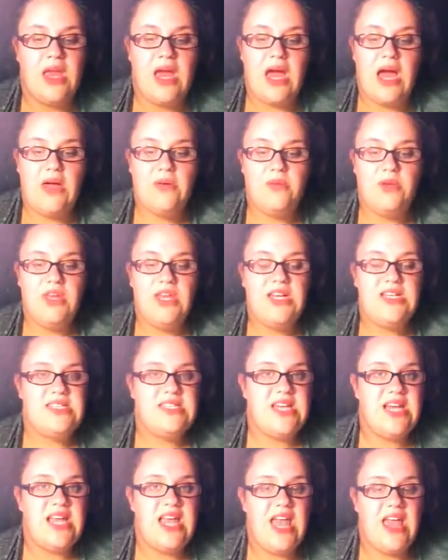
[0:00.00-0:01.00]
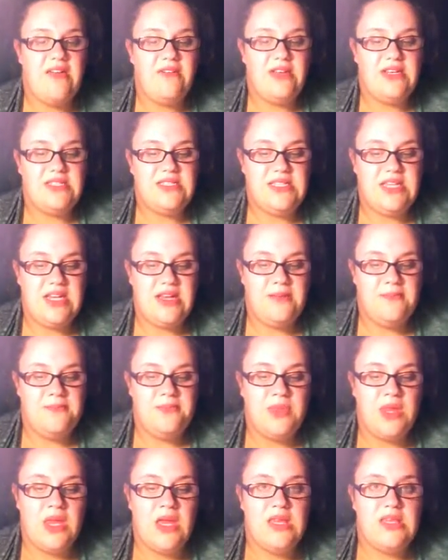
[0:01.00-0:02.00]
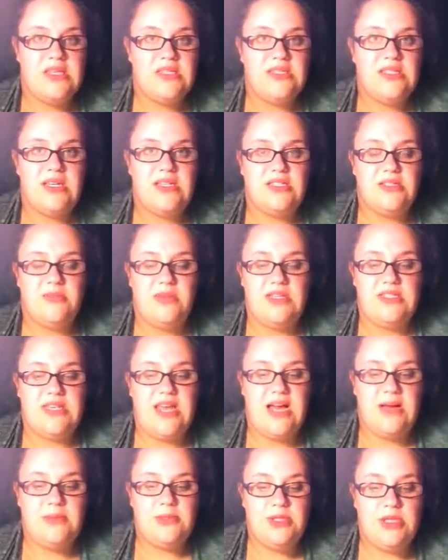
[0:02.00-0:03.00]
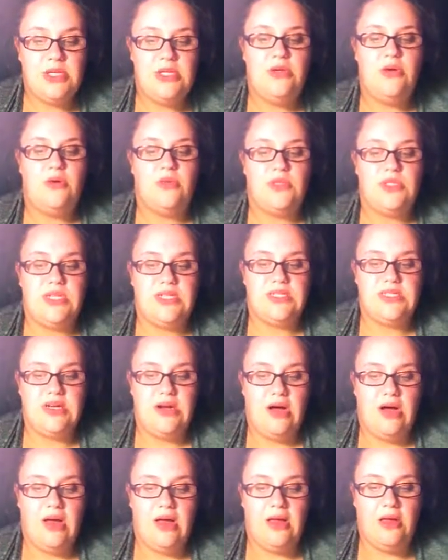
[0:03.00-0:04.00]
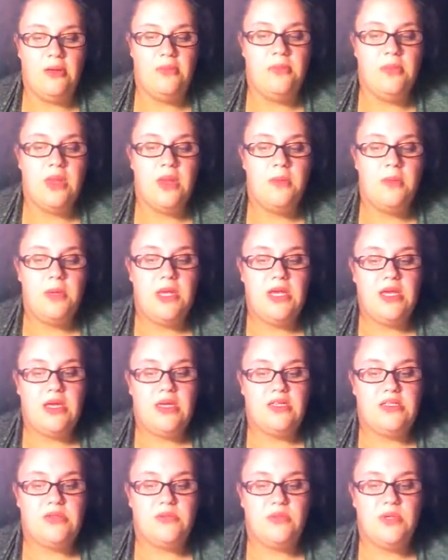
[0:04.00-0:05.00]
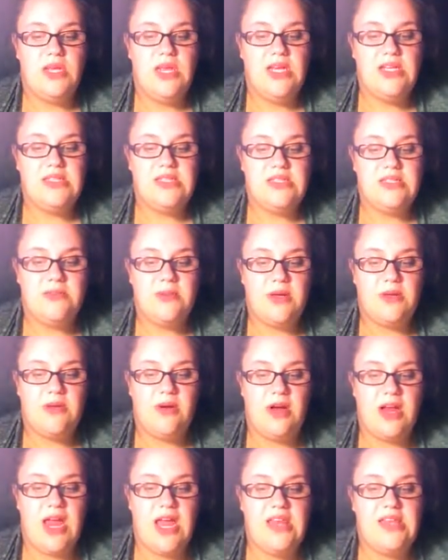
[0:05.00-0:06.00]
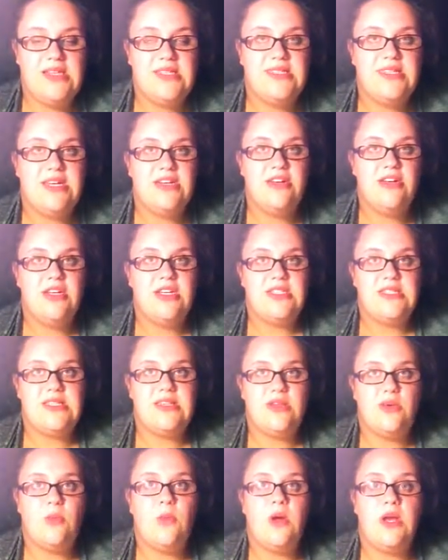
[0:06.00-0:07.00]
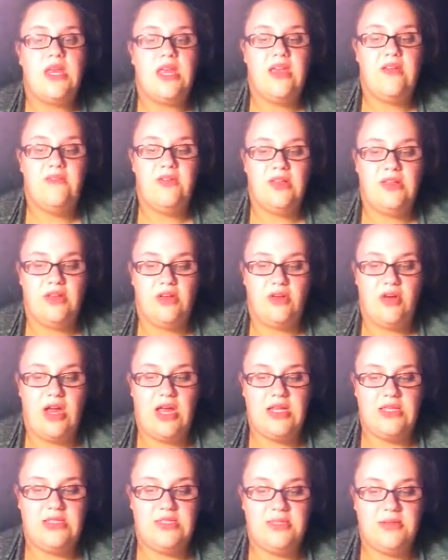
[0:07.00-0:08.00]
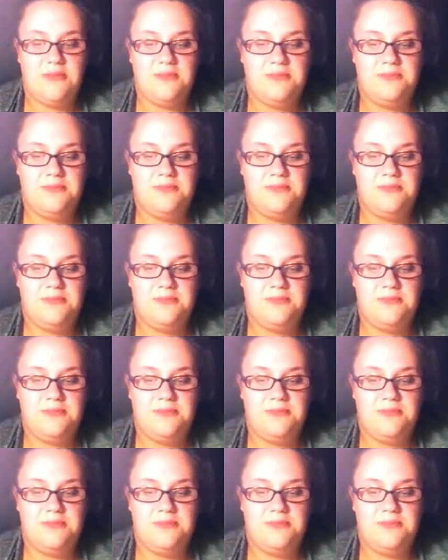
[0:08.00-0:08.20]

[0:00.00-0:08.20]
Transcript: I realize I gave a C. This sentence makes absolutely no sense at all, because realize is spelled wrong and the sender isn't the one giving the grades.